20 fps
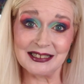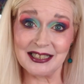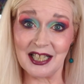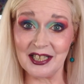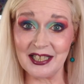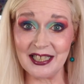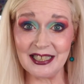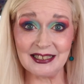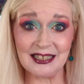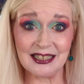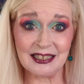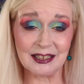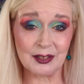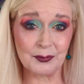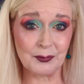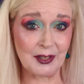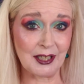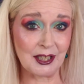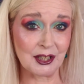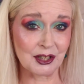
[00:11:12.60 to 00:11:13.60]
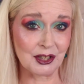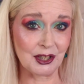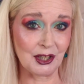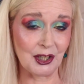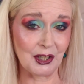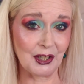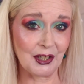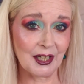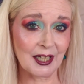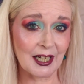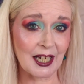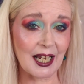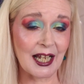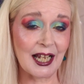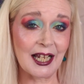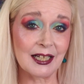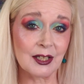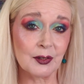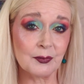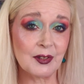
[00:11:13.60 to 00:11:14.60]
so this is the finished look
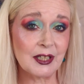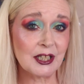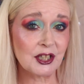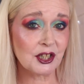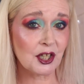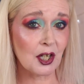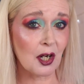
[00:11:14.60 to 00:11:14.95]
and I finished it